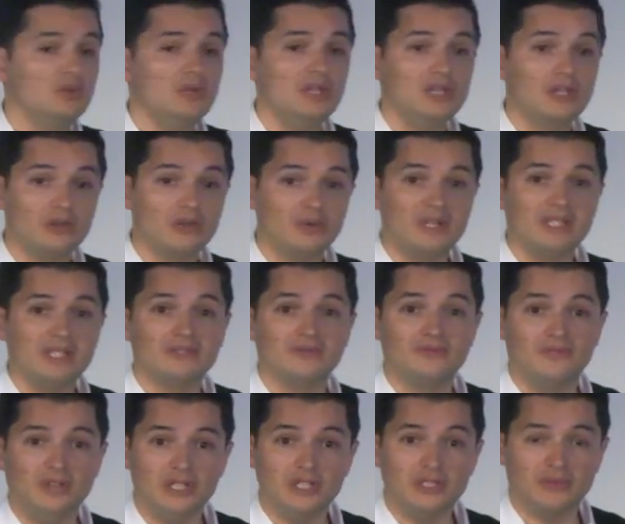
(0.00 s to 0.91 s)
to
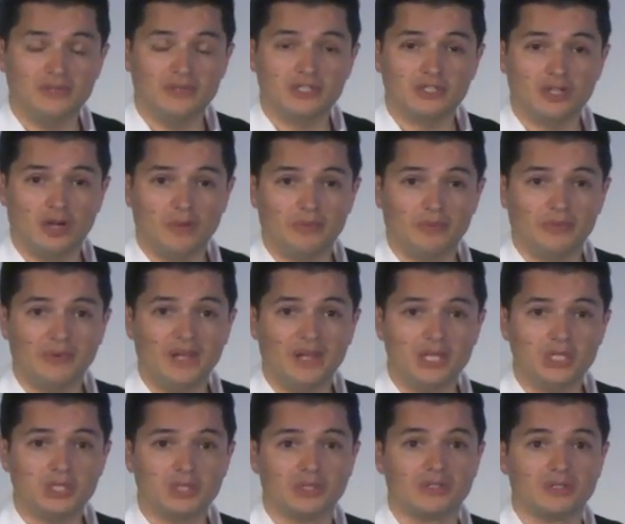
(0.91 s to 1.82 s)
increase fisheries
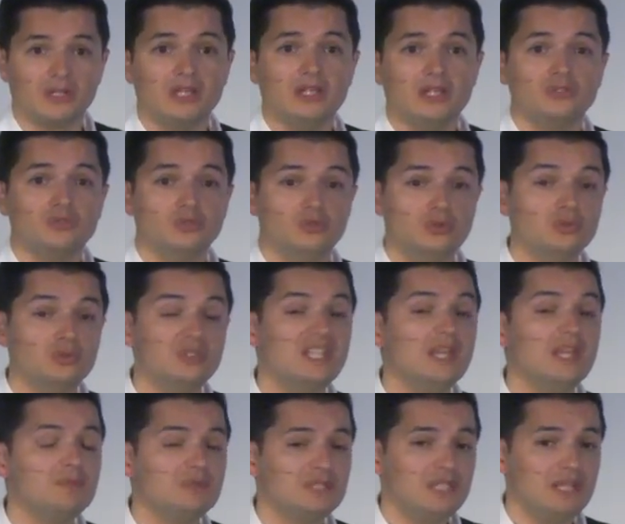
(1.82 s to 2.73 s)
operation, to
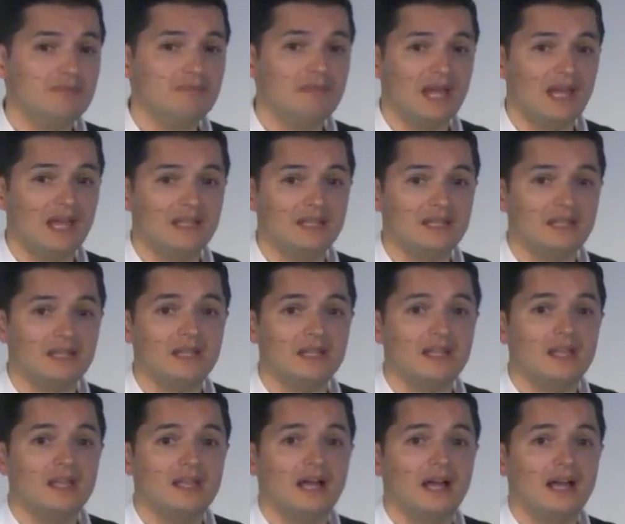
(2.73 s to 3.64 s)
do deep sea
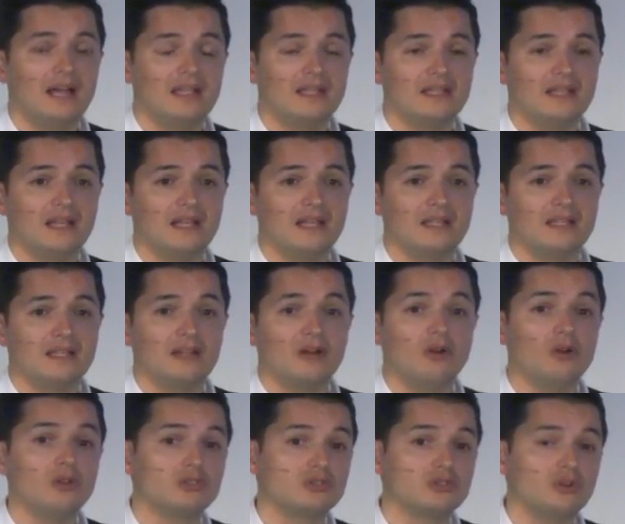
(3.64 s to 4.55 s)
mining, and,
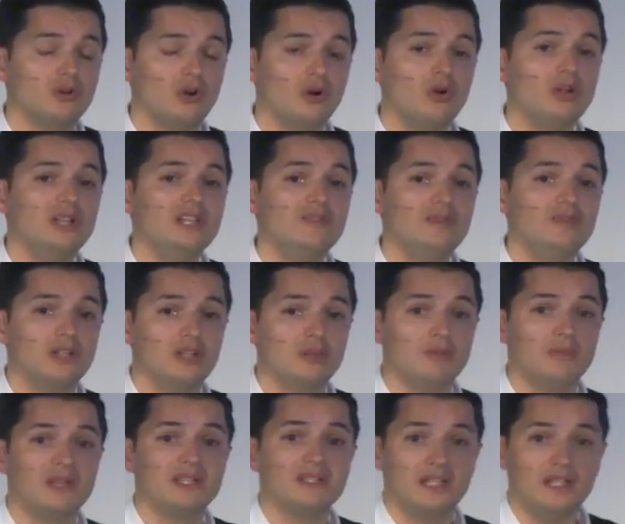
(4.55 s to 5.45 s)
and also oil
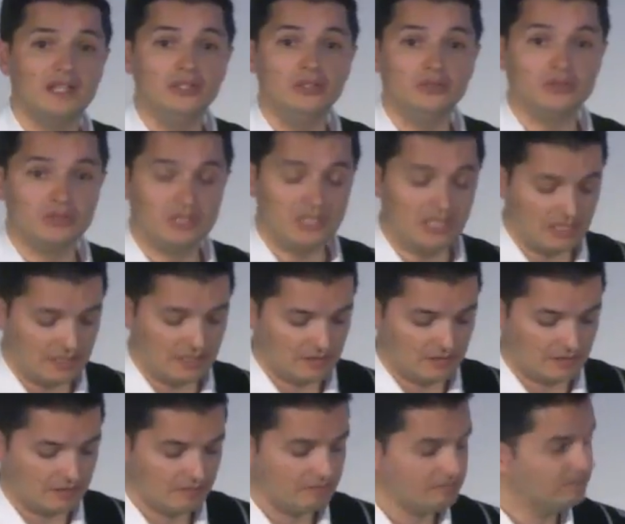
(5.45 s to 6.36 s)
development in New
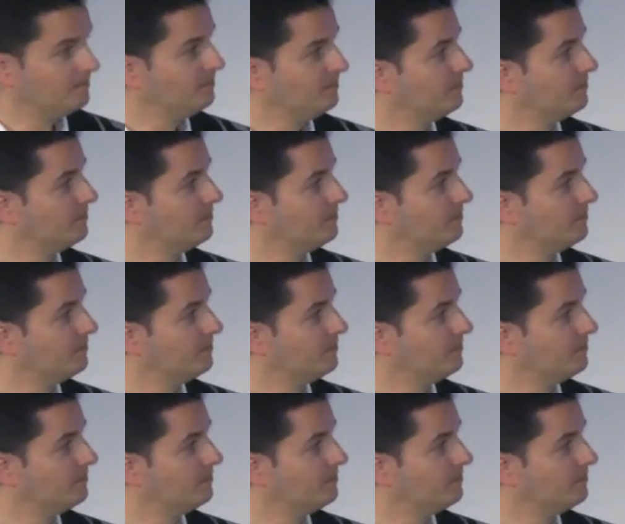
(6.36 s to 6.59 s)
Zealand.